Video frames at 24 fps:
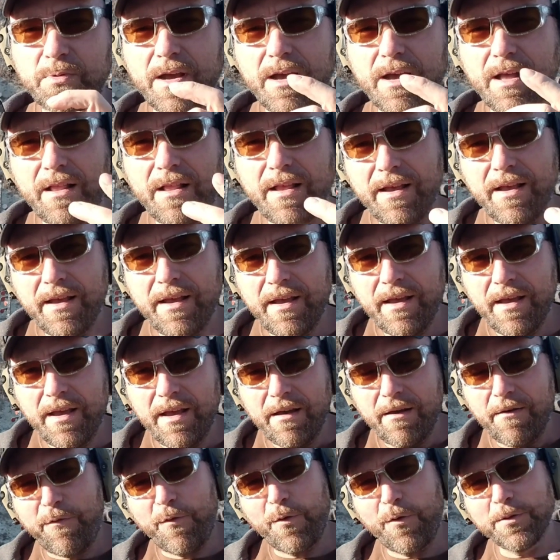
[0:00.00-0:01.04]
well.
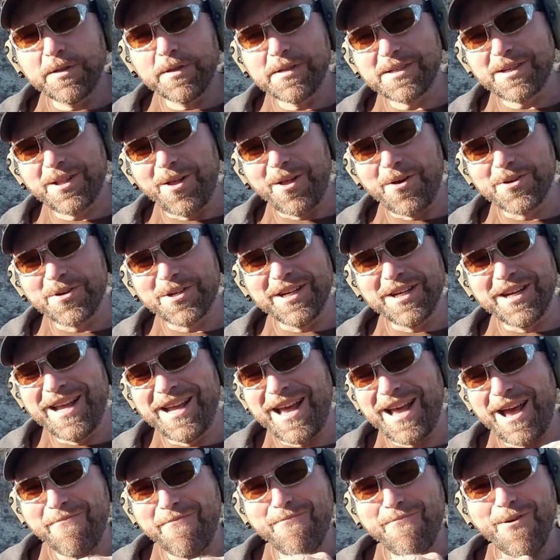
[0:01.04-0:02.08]
Full disclosure,
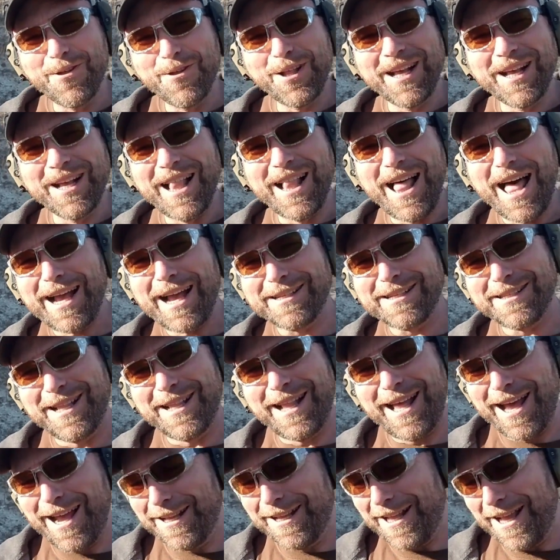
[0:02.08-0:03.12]
I bought a Glock
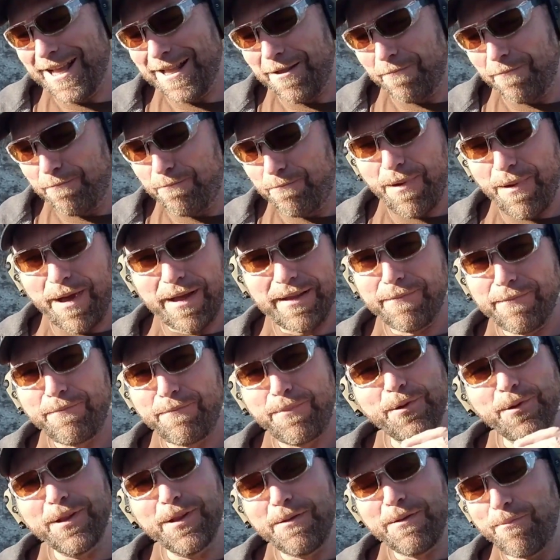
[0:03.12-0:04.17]
slide, and I
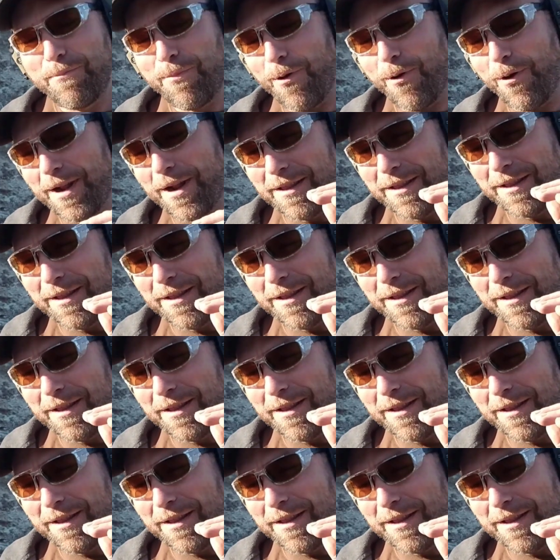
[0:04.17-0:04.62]
purely bought